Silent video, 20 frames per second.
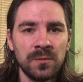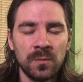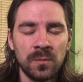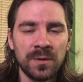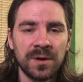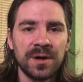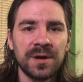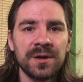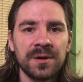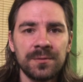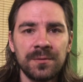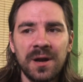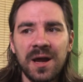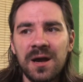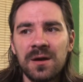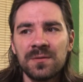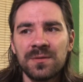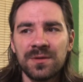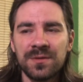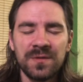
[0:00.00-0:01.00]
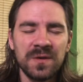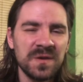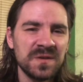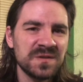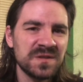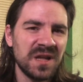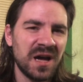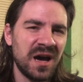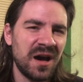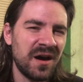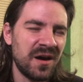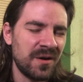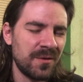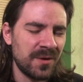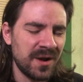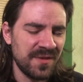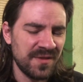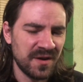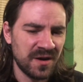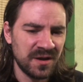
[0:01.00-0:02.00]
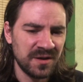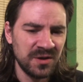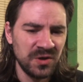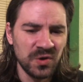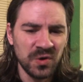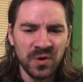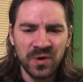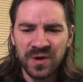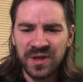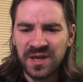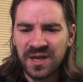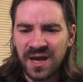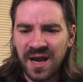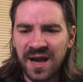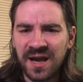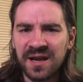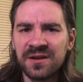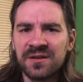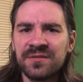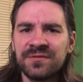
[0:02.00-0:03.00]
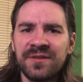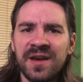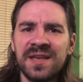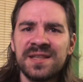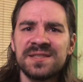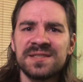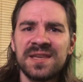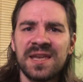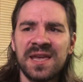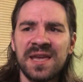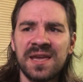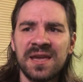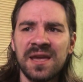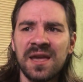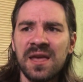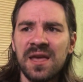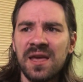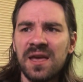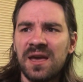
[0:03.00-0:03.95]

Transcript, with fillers: work around things that are rather annoying aggravating